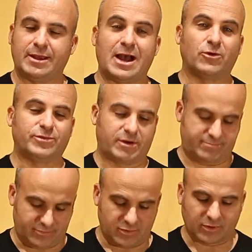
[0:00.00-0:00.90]
out there.
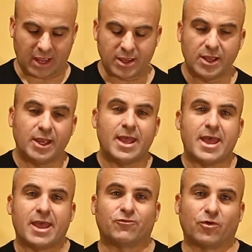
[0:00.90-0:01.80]
Okay,
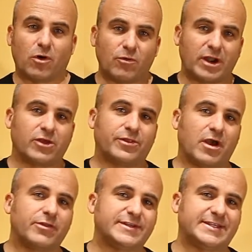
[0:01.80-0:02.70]
if we're already on the
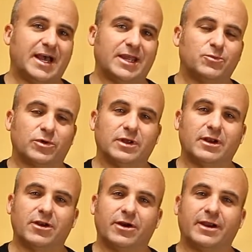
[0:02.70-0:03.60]
other side, we're going
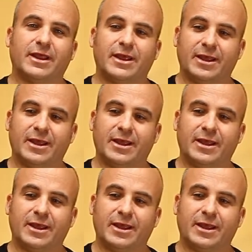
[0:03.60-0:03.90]
to learn